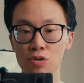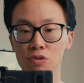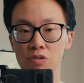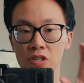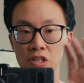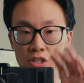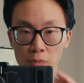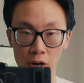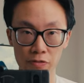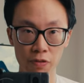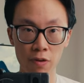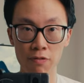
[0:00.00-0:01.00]
to the
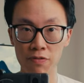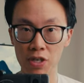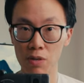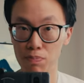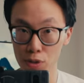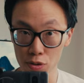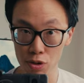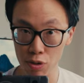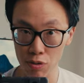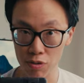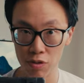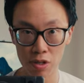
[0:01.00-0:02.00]
smartphone via
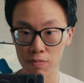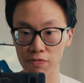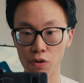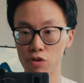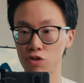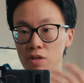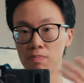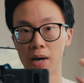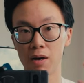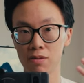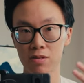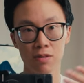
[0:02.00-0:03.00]
Bluetooth, you can virtually
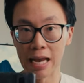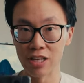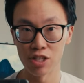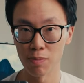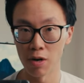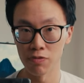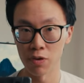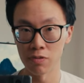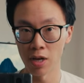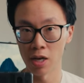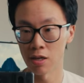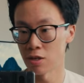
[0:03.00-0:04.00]
mount any smartphone
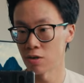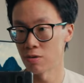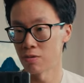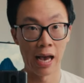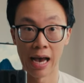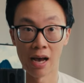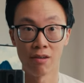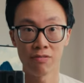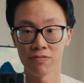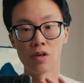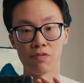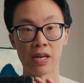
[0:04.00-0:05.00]
that you have.
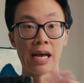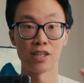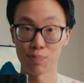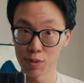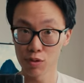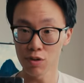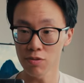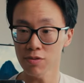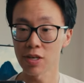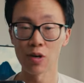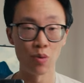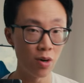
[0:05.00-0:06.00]
If it has Bluetooth, it'll